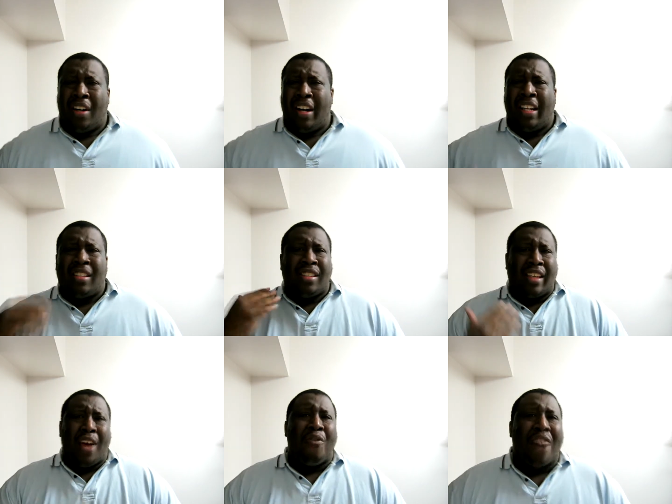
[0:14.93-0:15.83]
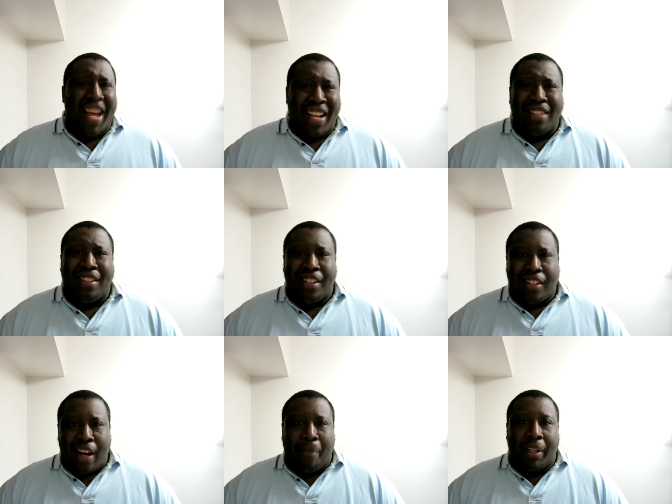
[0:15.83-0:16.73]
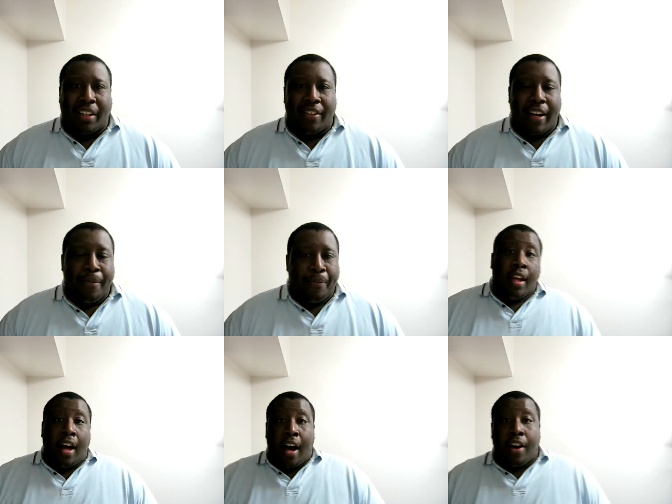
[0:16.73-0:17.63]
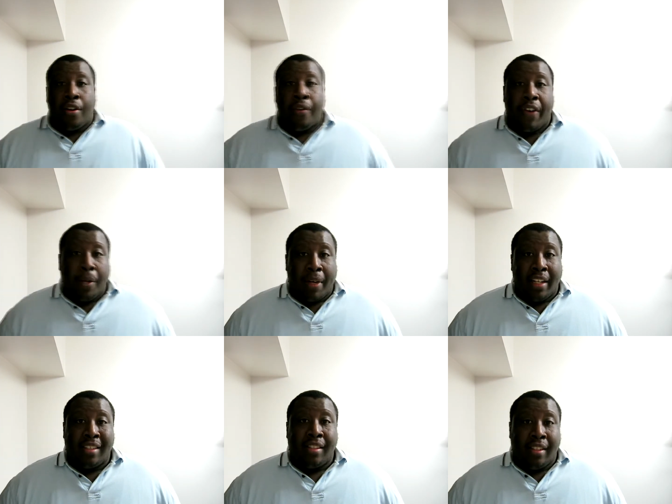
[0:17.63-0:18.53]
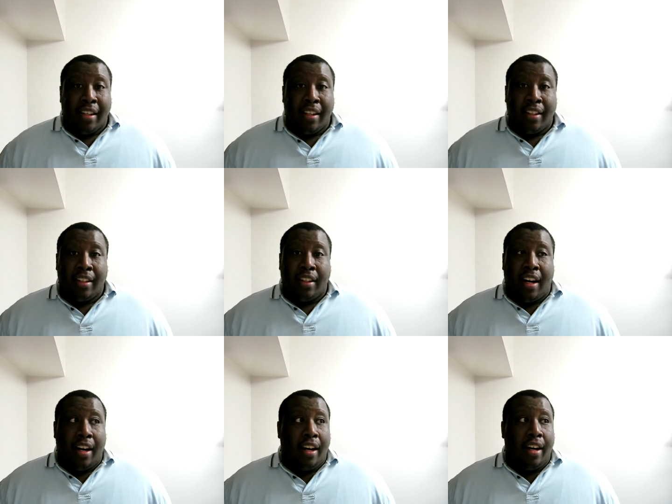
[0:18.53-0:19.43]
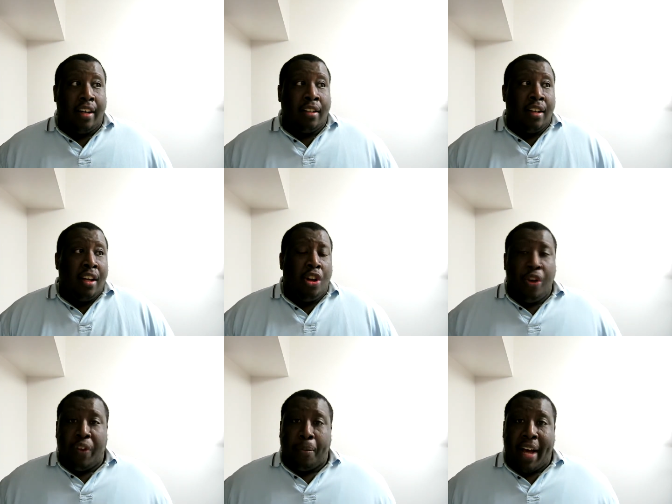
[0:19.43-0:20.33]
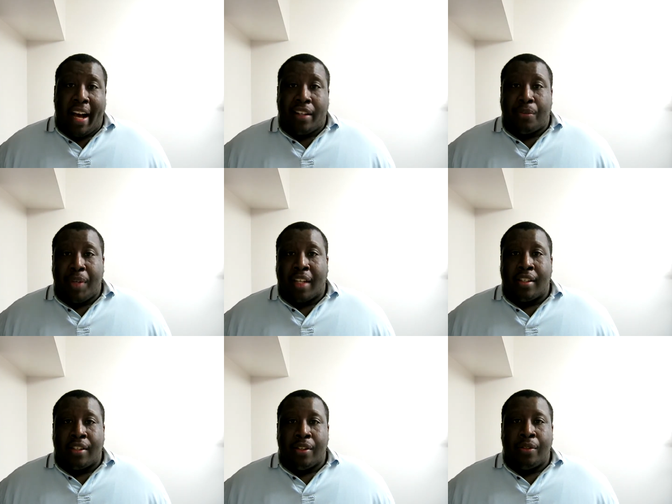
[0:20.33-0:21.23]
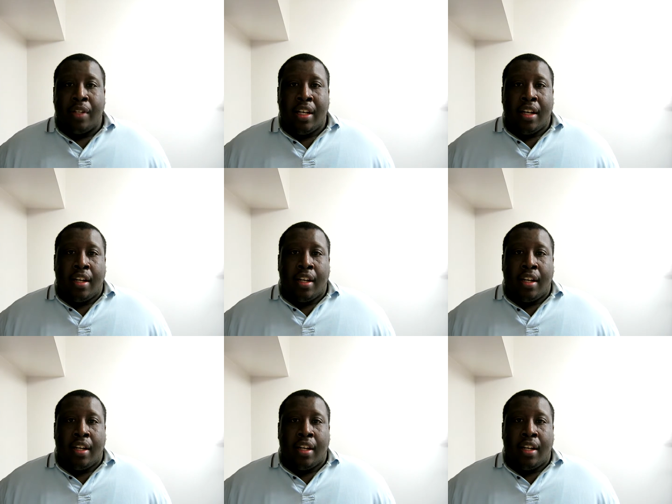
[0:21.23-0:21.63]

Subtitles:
Alright, let's just get right into the topic. Alright, I don't know if anybody's seen over the past week or so,